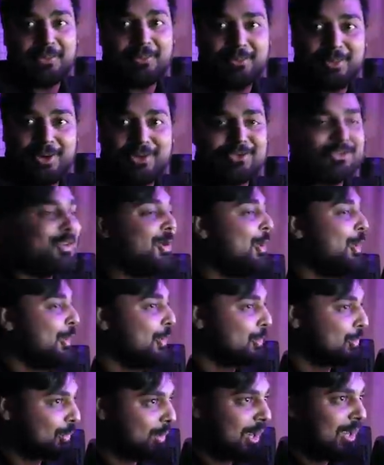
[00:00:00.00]
rich
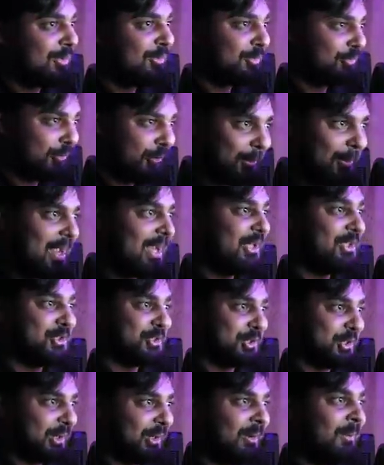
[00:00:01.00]

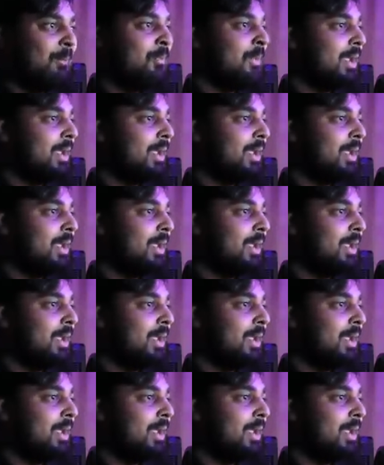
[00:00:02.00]
transformation.